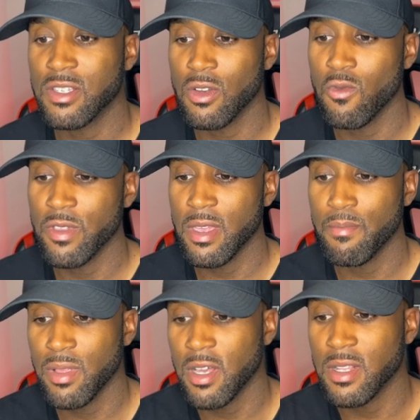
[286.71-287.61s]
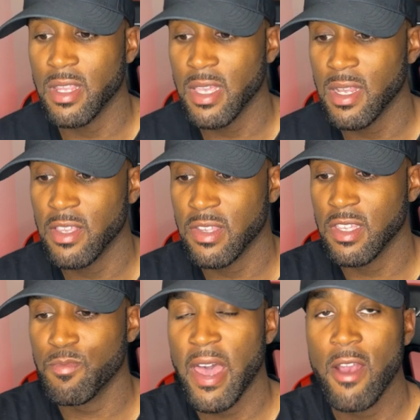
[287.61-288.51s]
So with it plugged in, it
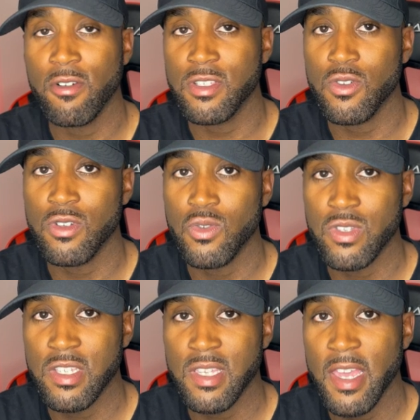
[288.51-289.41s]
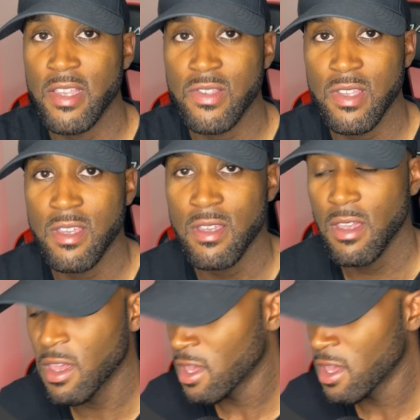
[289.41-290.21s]
says power source, which is AC